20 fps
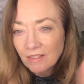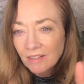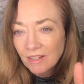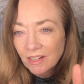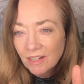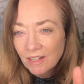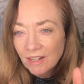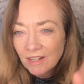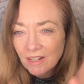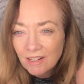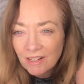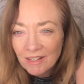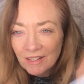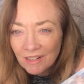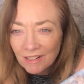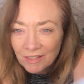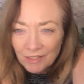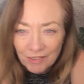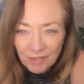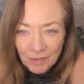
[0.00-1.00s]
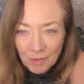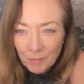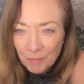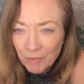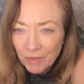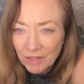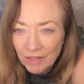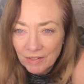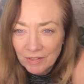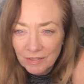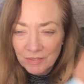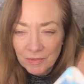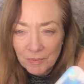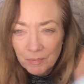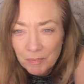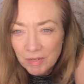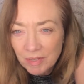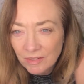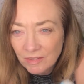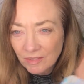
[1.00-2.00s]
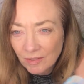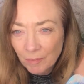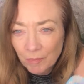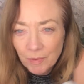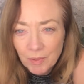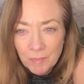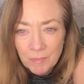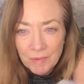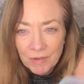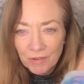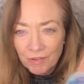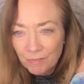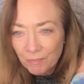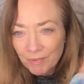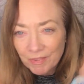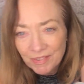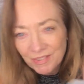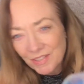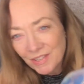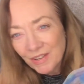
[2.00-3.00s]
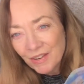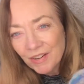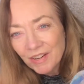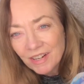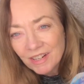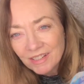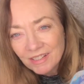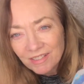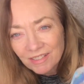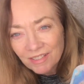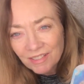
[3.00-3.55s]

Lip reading: like something's amiss, something mysterious